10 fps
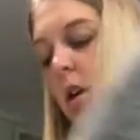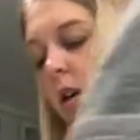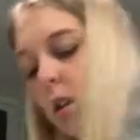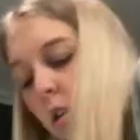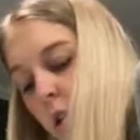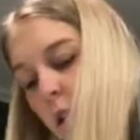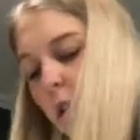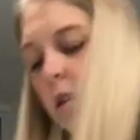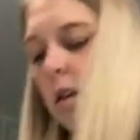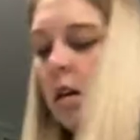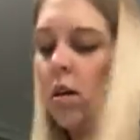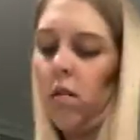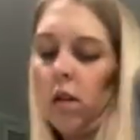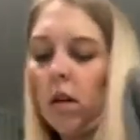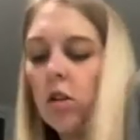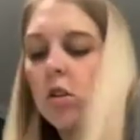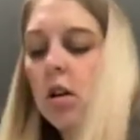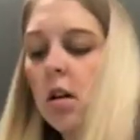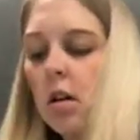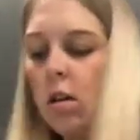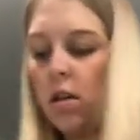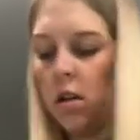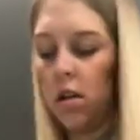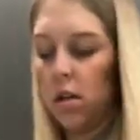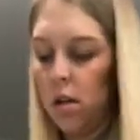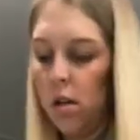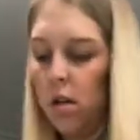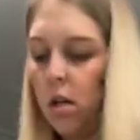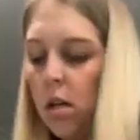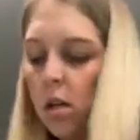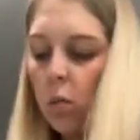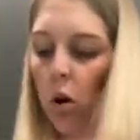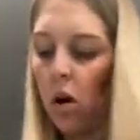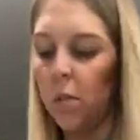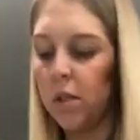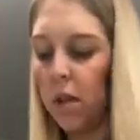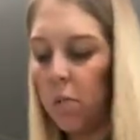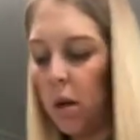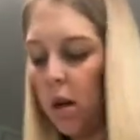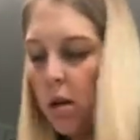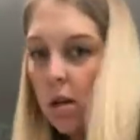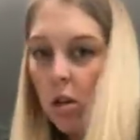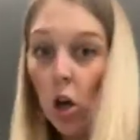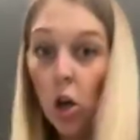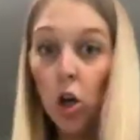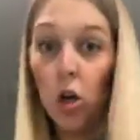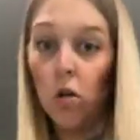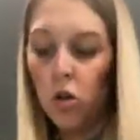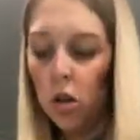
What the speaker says: Oh gosh. This one arm is going to be huge.